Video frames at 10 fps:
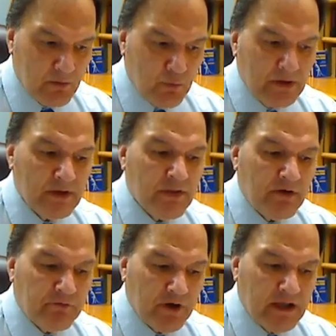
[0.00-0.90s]
When did
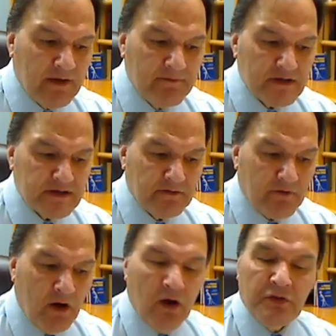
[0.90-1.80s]
their forgiveness of
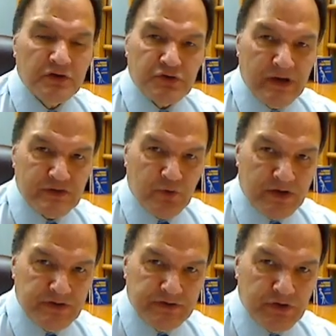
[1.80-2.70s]
all their
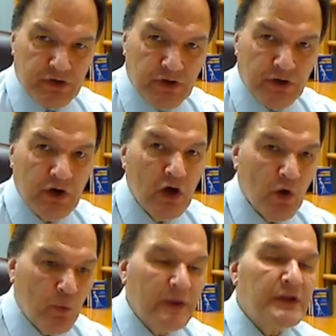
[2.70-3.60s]
transgressions occur?
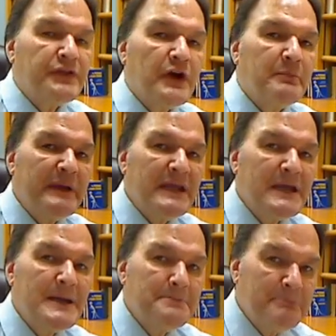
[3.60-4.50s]
When did their
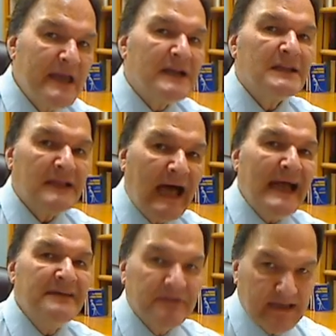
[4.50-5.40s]
being made
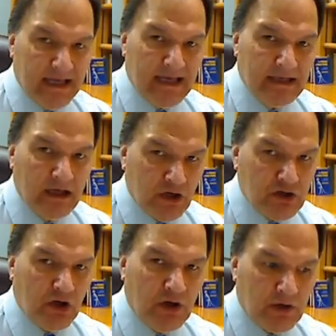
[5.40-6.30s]
alive again
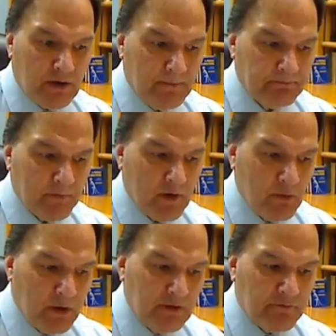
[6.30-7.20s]
occur?
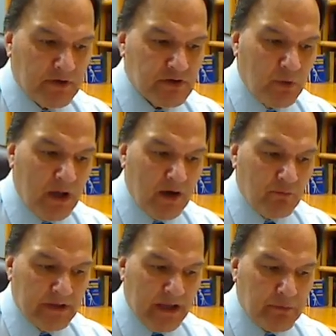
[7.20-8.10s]
Well, in verse 12,
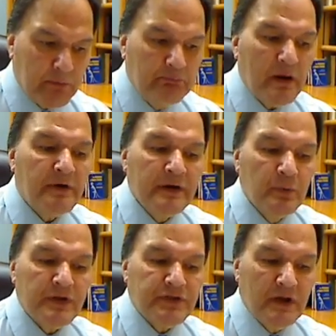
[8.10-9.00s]
when they were buried
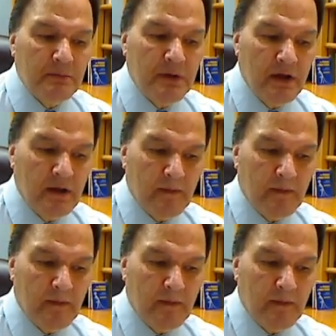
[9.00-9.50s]
with him